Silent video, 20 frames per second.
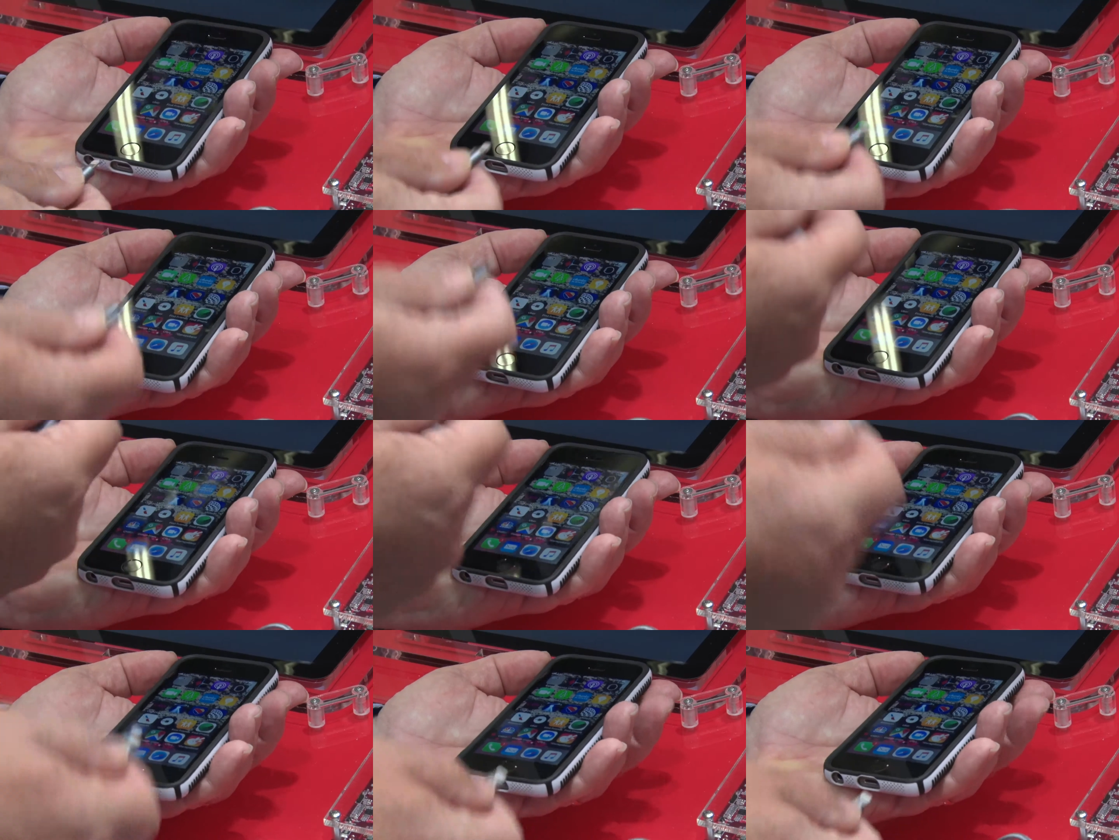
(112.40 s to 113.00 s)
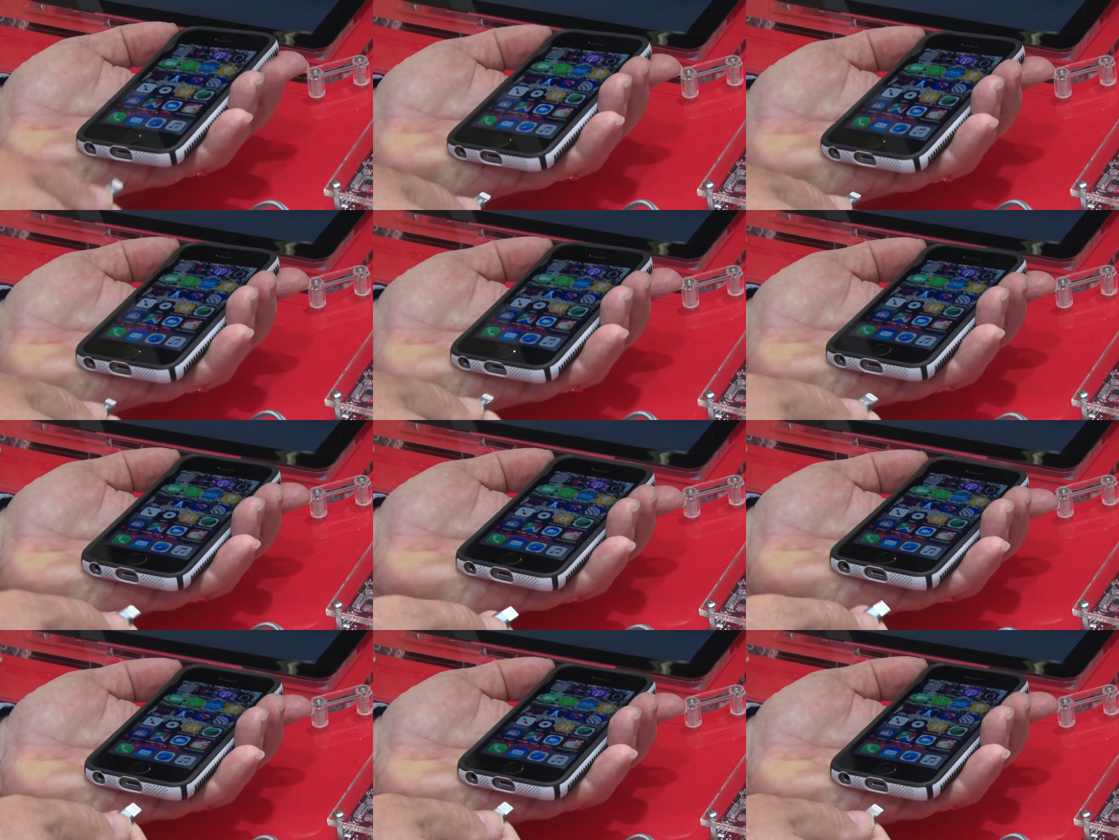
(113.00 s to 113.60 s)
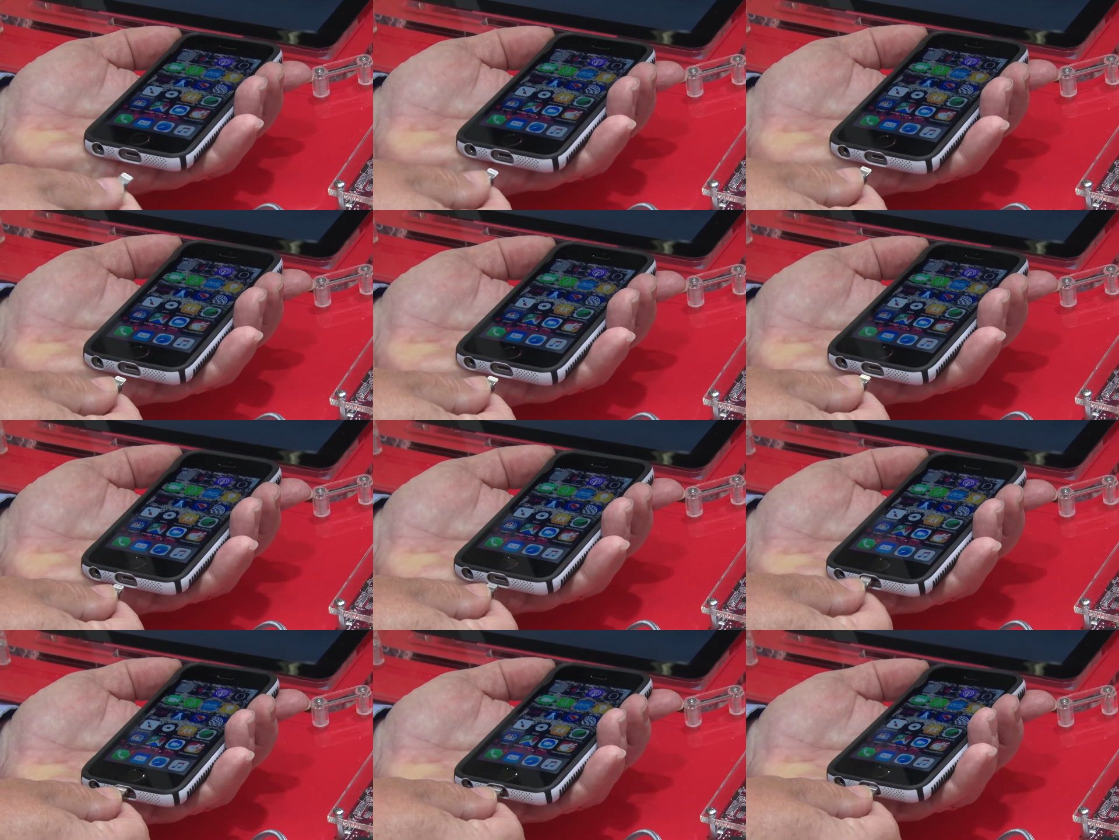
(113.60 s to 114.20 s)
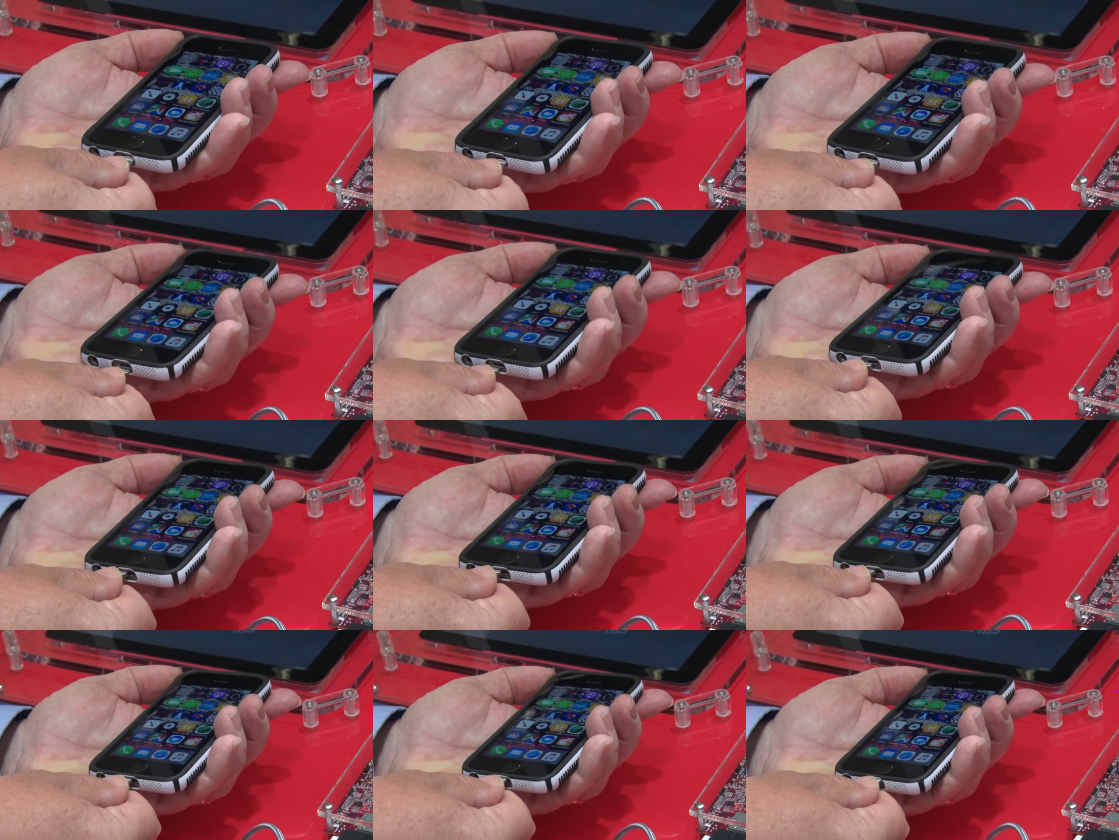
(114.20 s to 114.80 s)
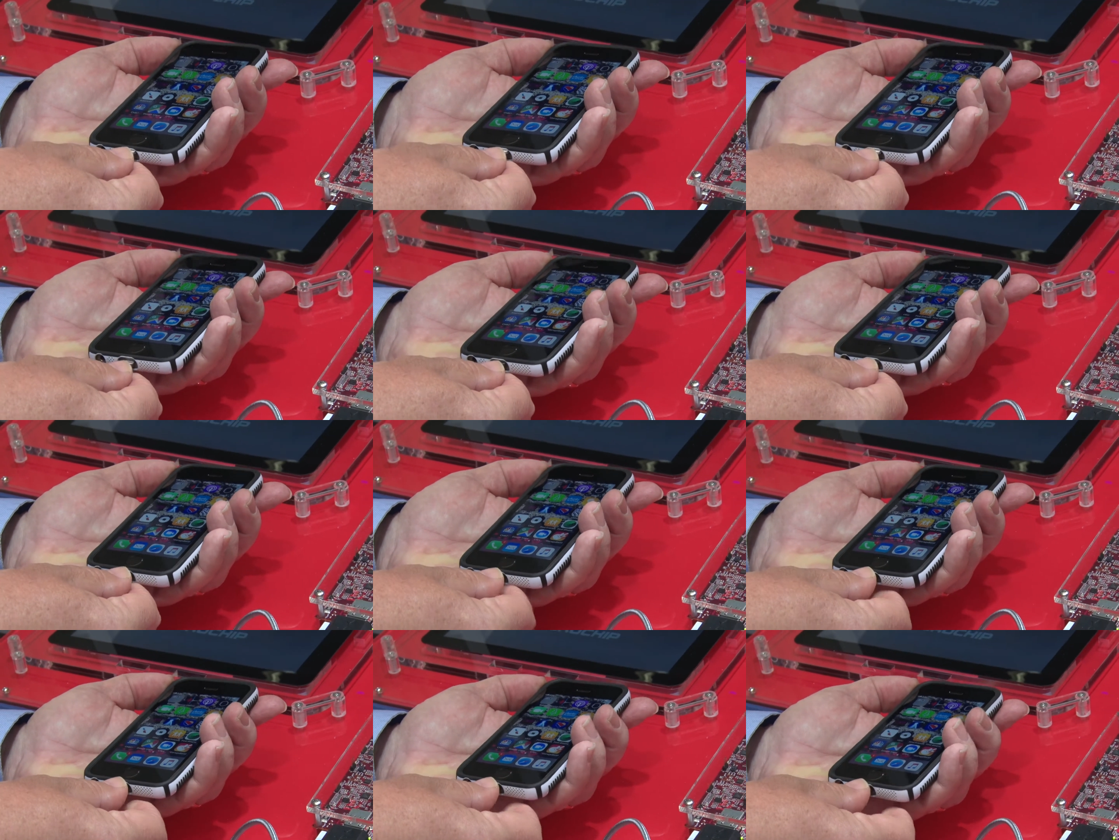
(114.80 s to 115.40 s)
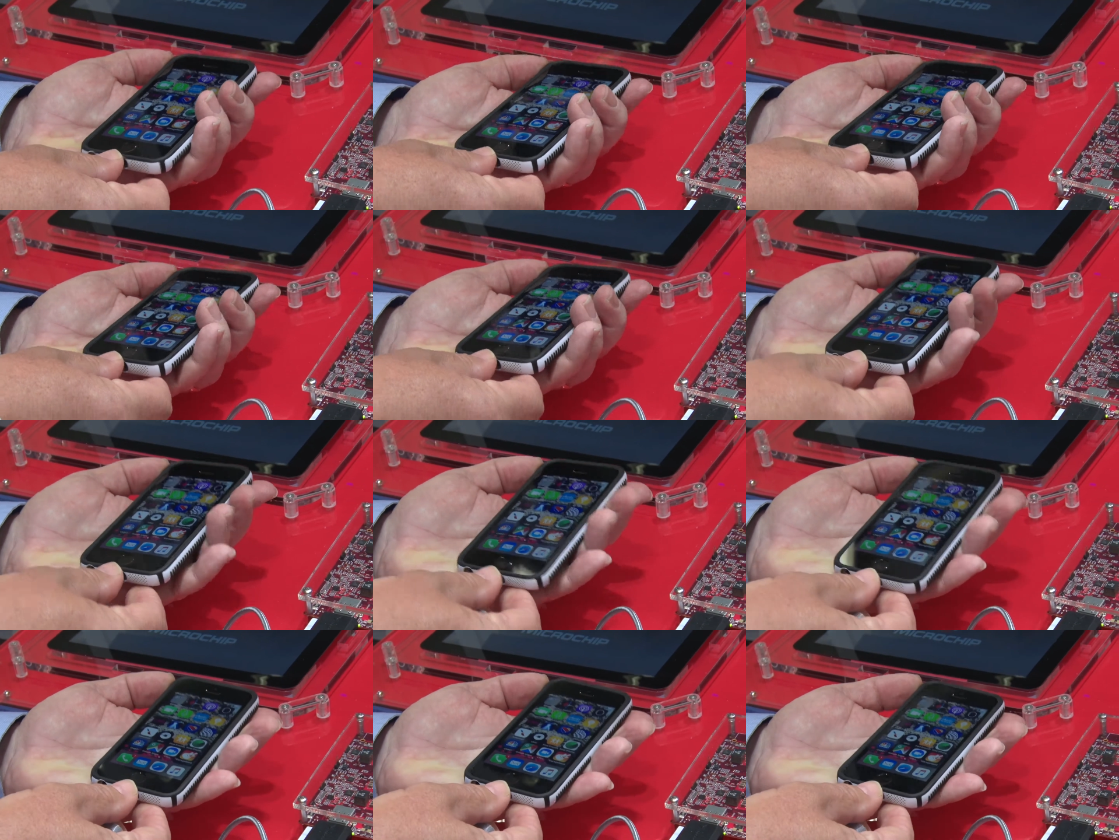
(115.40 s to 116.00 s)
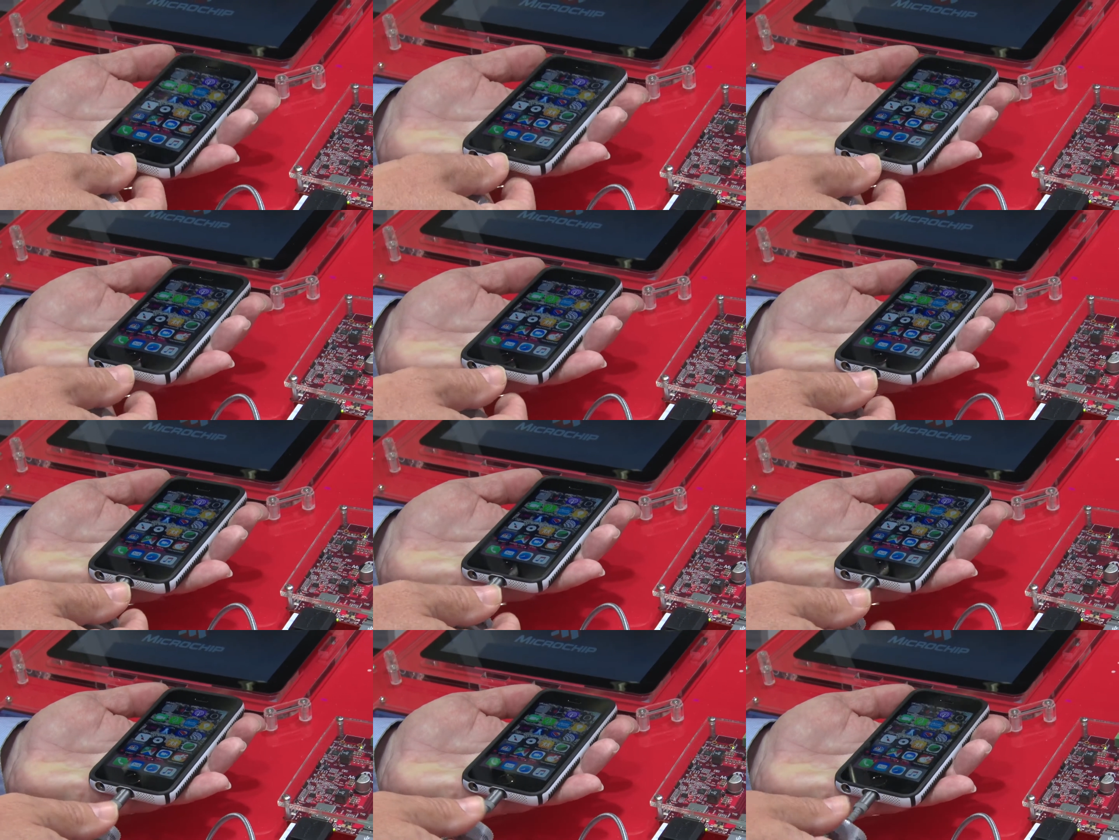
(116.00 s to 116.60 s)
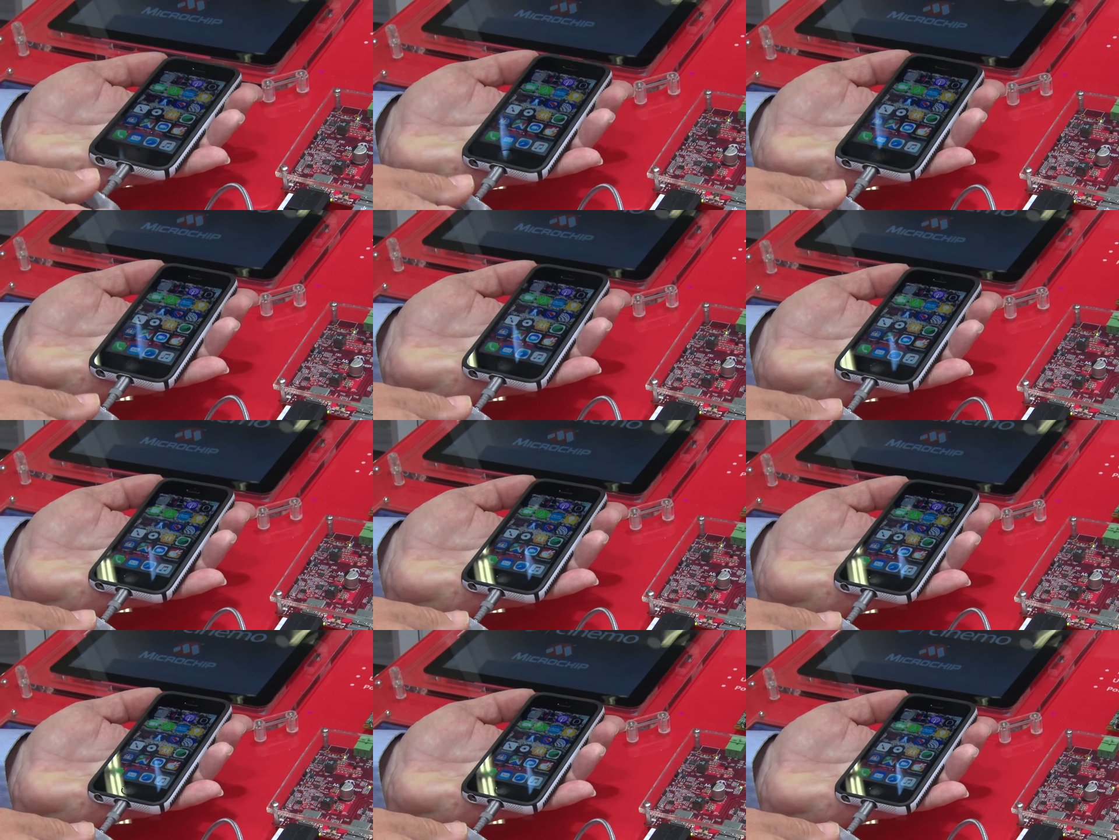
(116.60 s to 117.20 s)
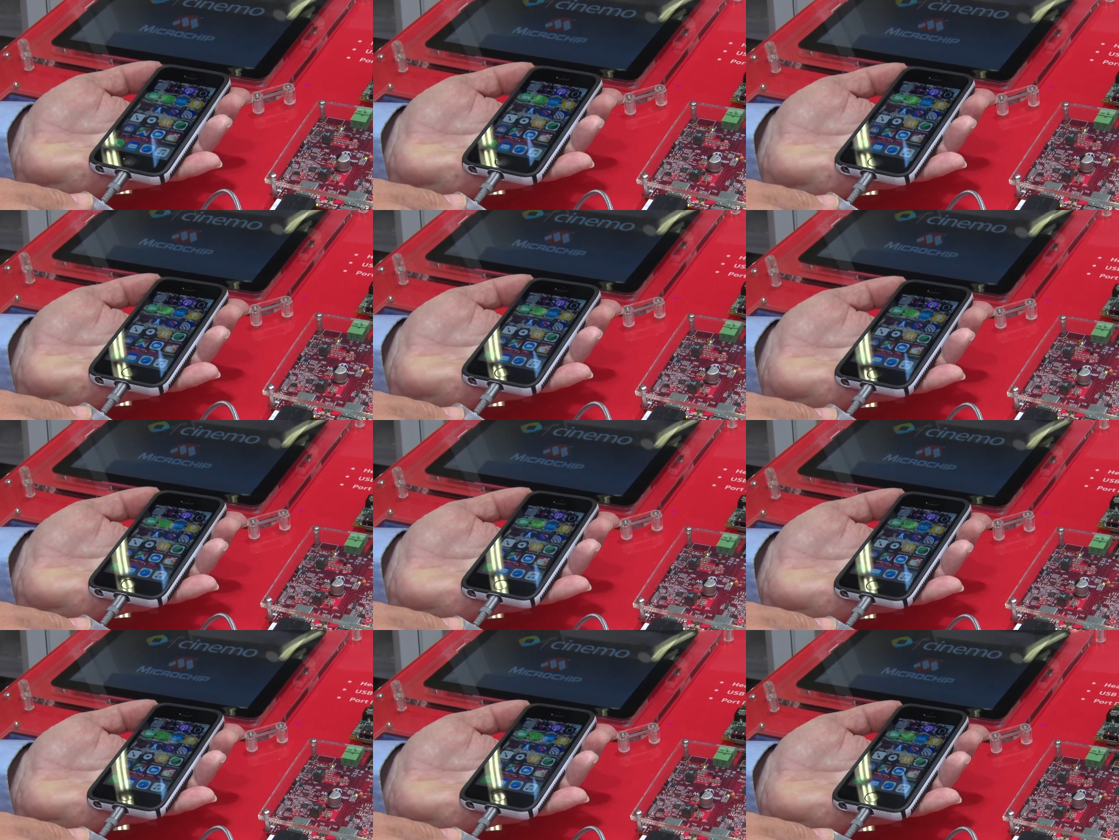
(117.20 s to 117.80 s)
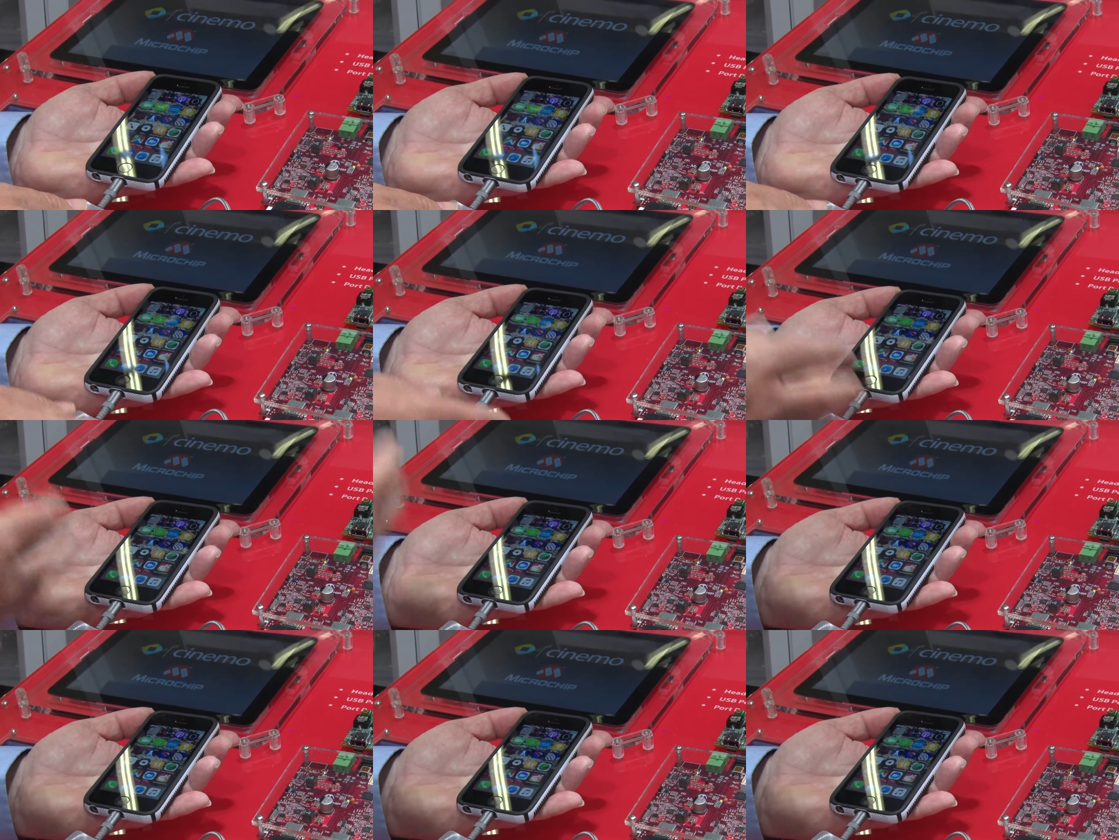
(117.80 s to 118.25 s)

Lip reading: No face is visible, so there are no lips to read.